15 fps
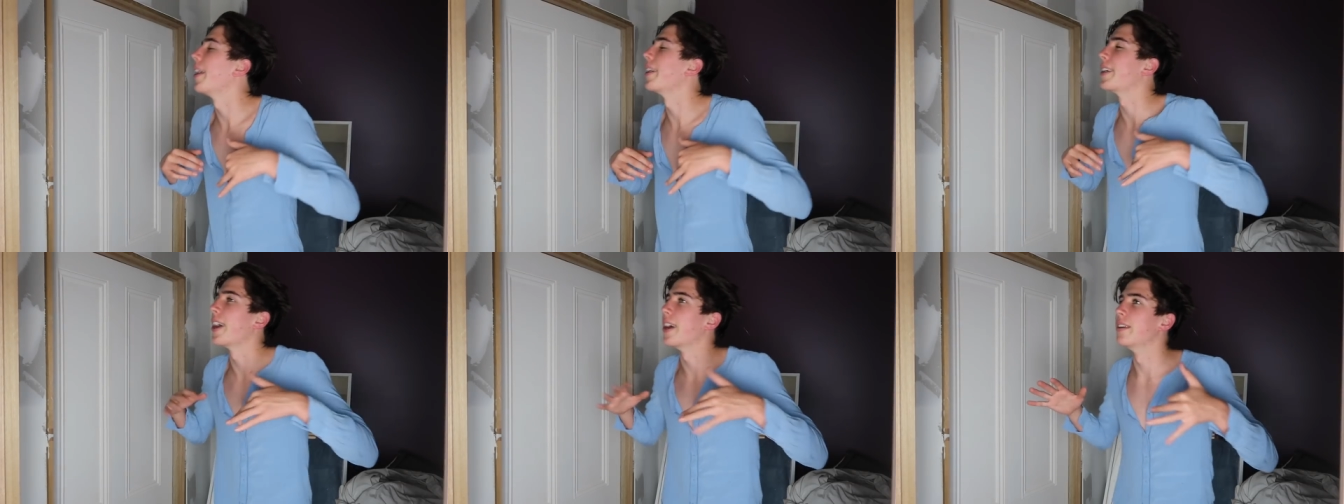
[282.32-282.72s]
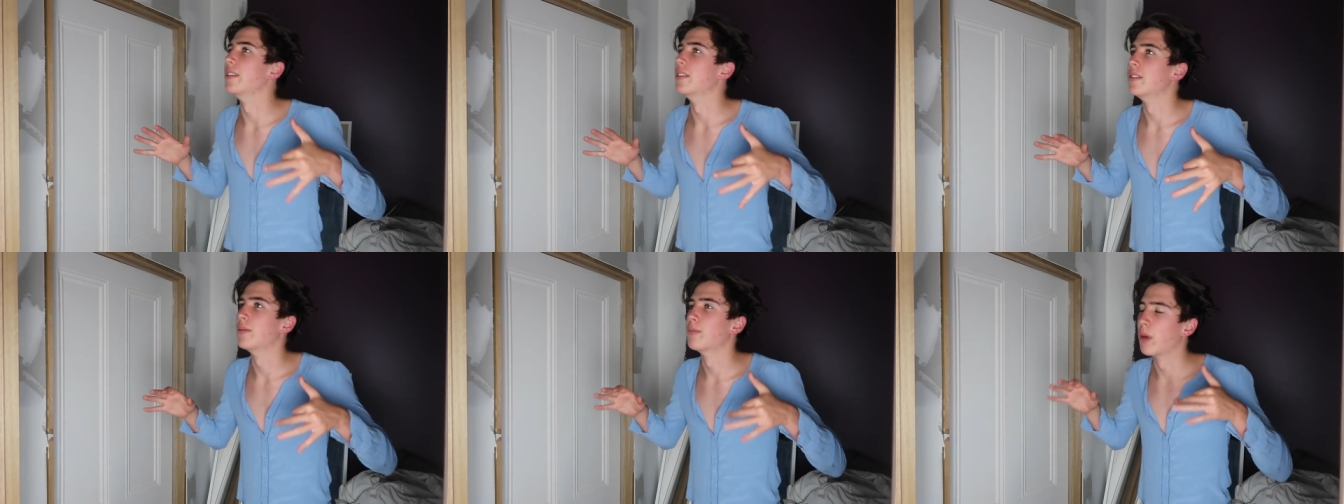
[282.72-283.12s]

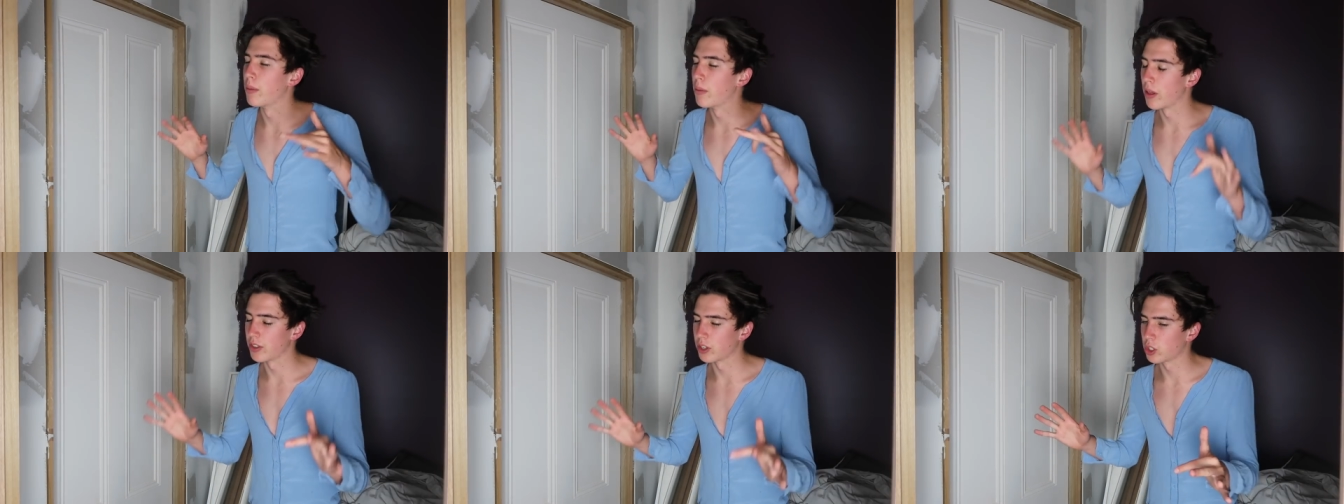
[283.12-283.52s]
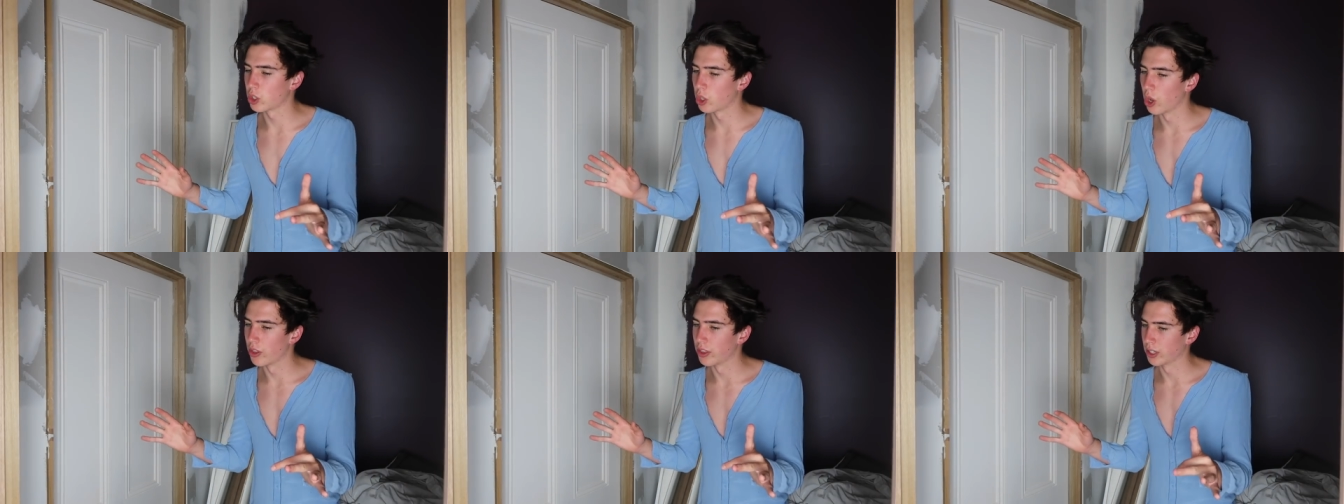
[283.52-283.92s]
Again, my mother's
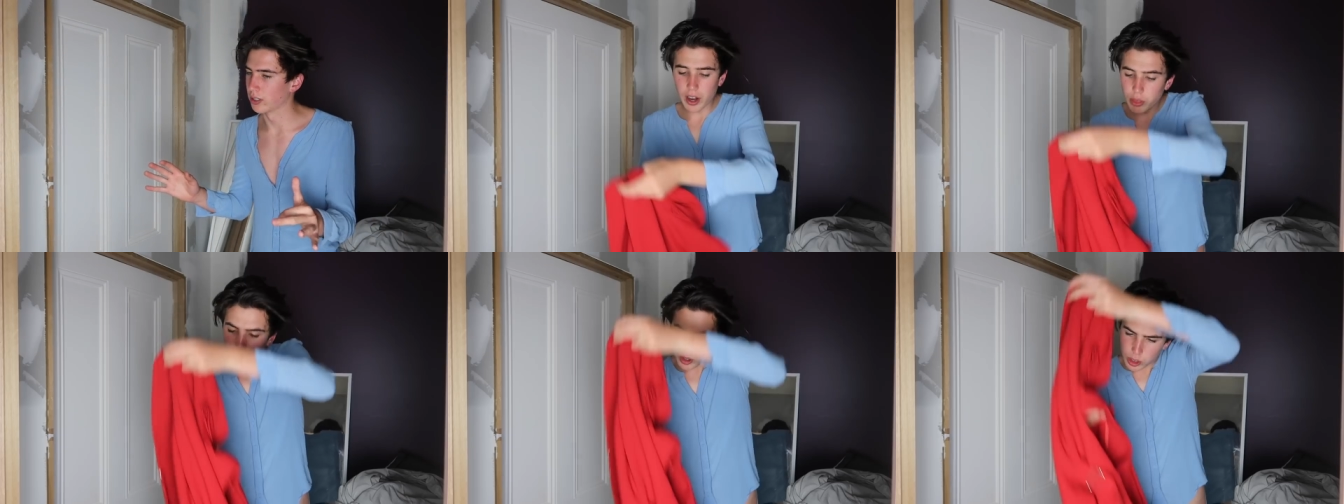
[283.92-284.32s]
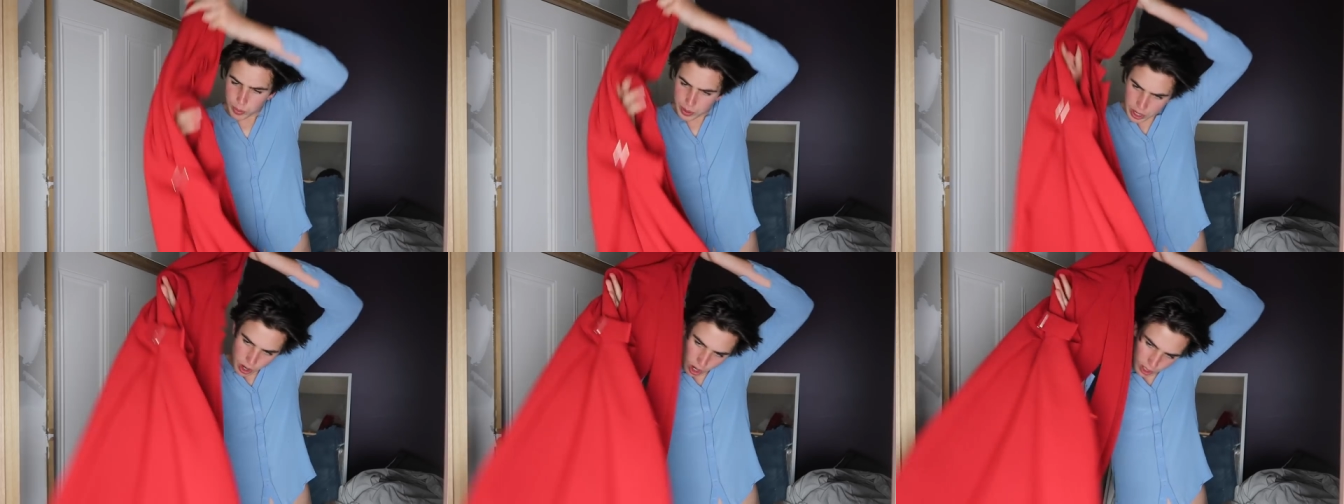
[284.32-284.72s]
clothing. And I thought it could be